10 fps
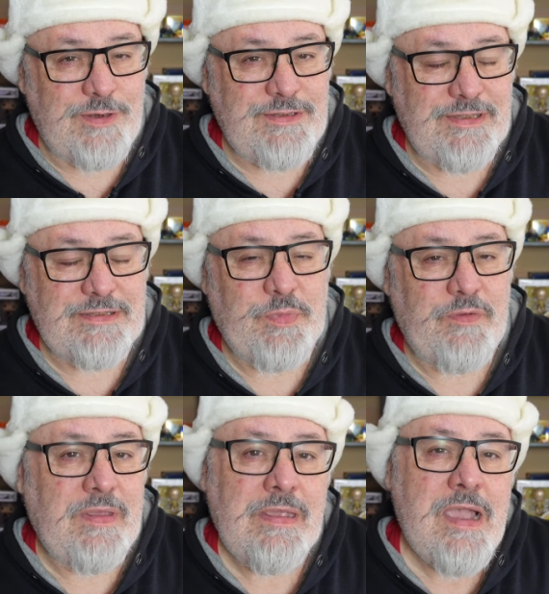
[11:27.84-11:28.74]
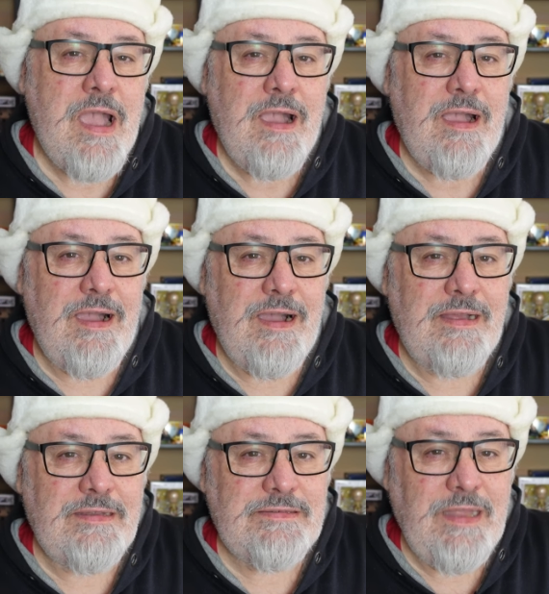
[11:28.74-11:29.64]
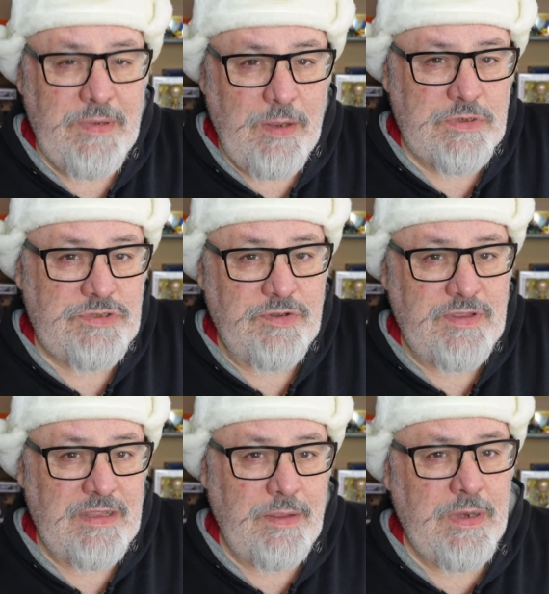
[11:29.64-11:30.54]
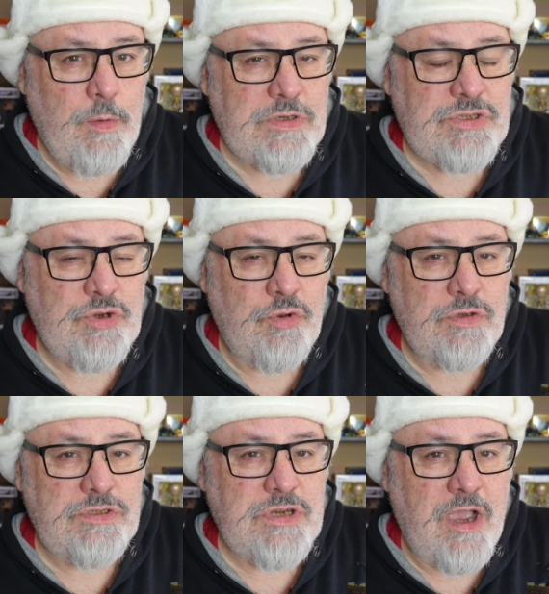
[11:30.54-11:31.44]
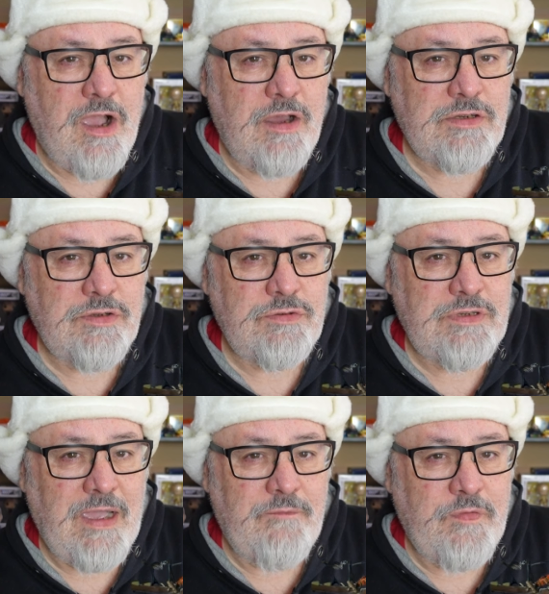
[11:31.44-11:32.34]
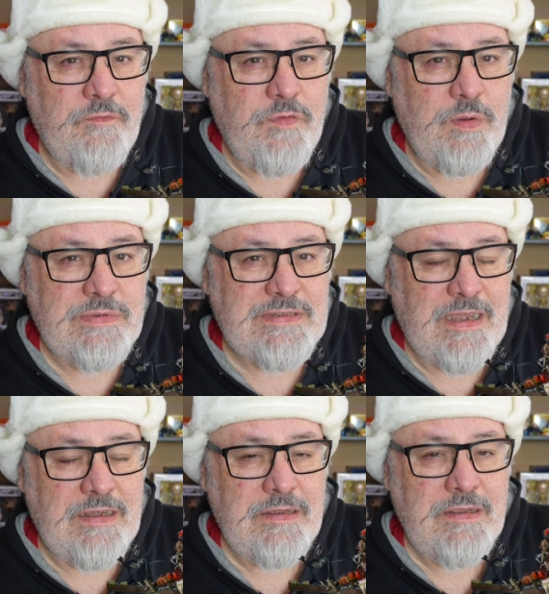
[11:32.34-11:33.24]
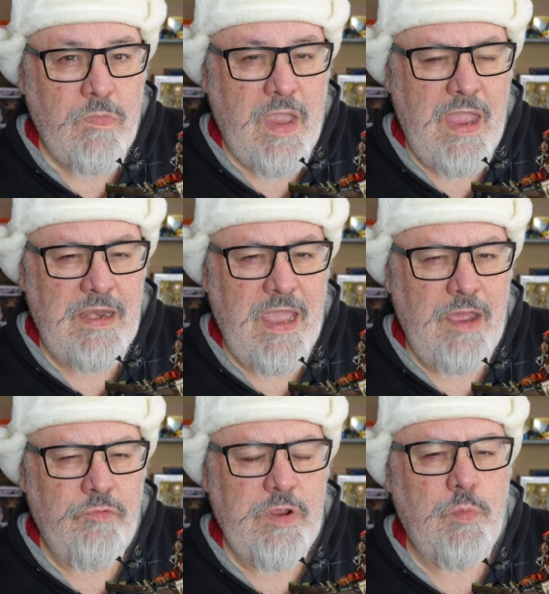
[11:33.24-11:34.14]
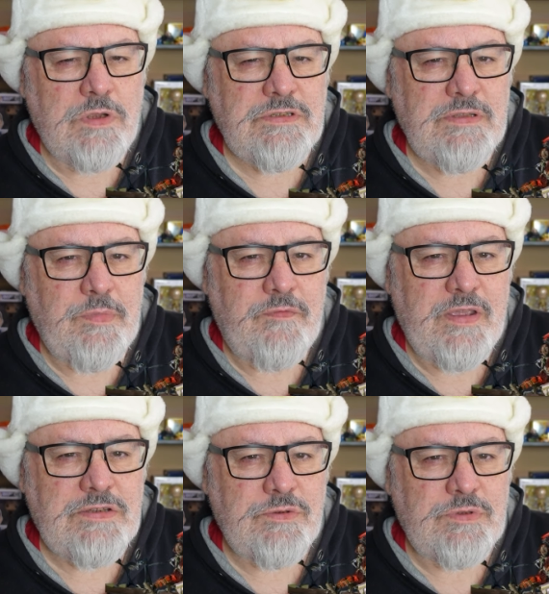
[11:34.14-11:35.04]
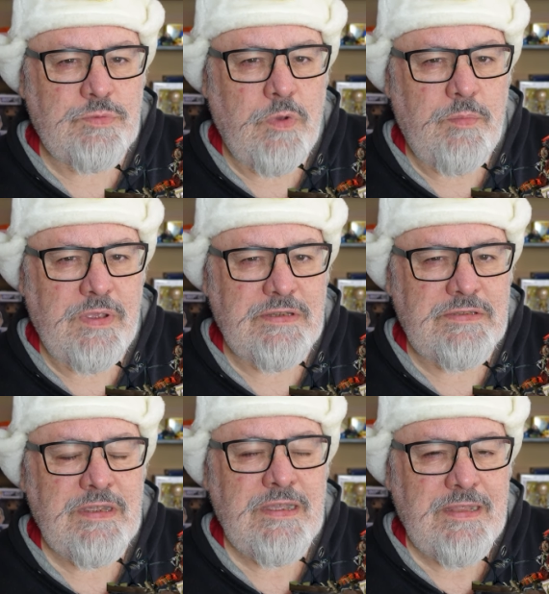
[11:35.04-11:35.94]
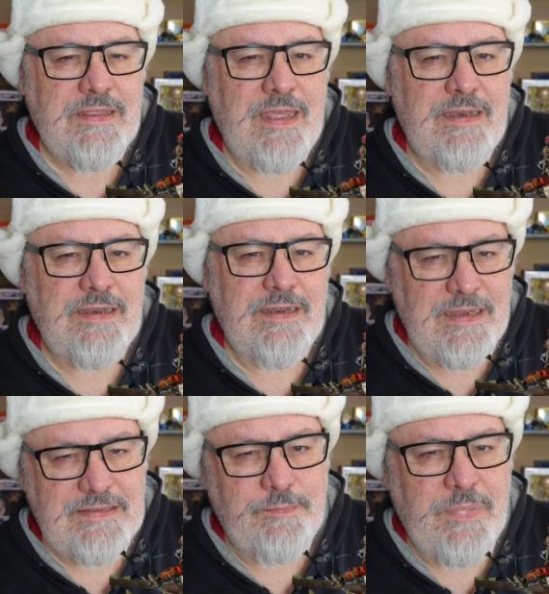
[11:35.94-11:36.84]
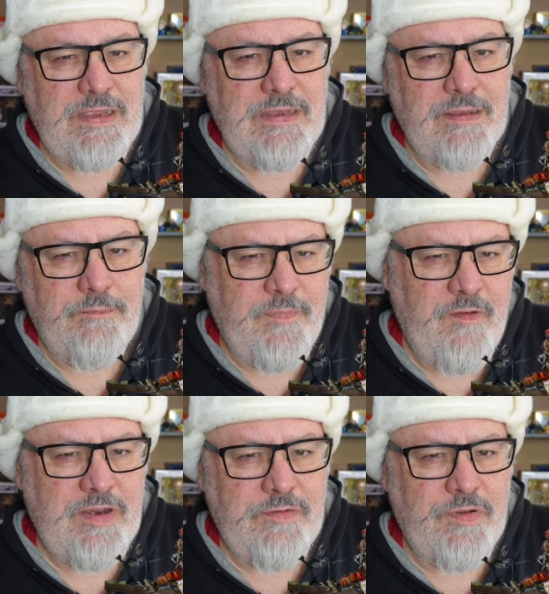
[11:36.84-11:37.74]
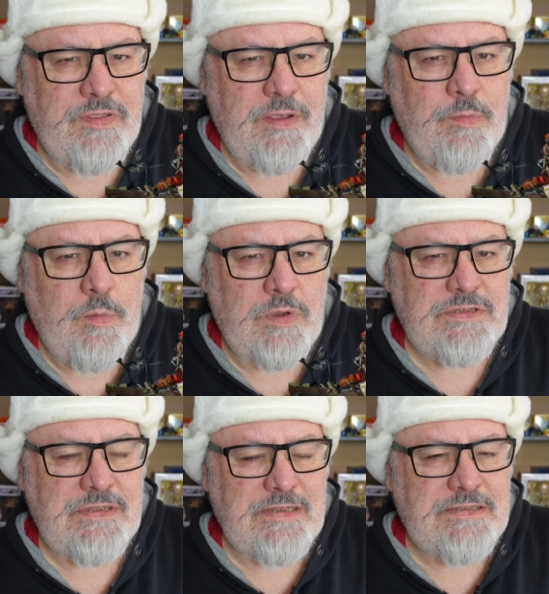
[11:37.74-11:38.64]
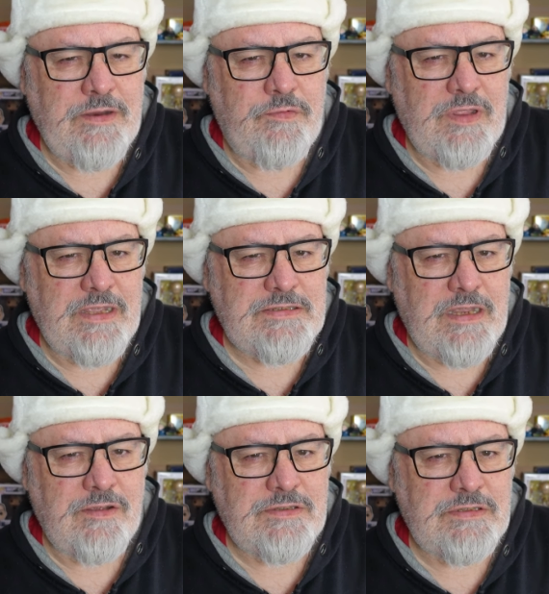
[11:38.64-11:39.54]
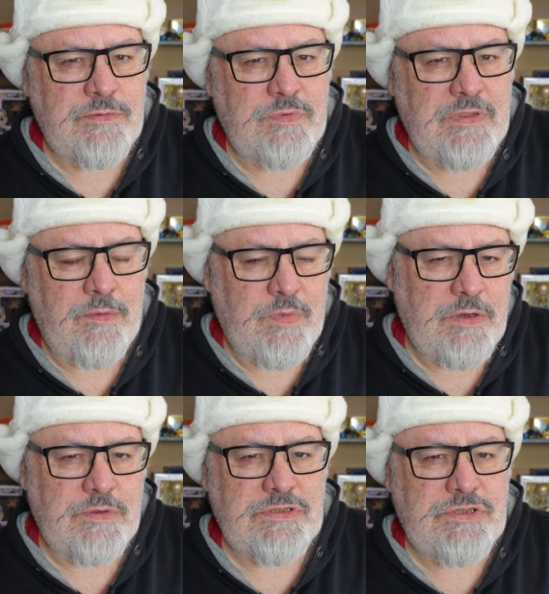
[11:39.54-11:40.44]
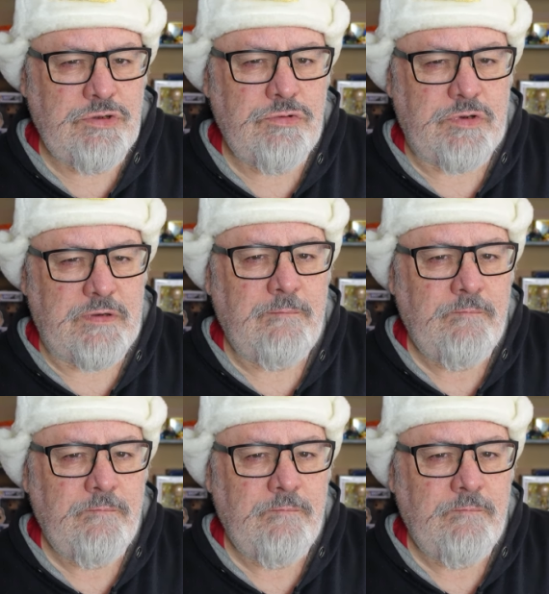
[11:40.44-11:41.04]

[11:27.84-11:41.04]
watching this movie. Uh, let me know what you think. Let me know what your childhood comfort films are and how rewatching them affects you as well, because that is a big, very different thing. We watch things differently as adults as, than we do as children.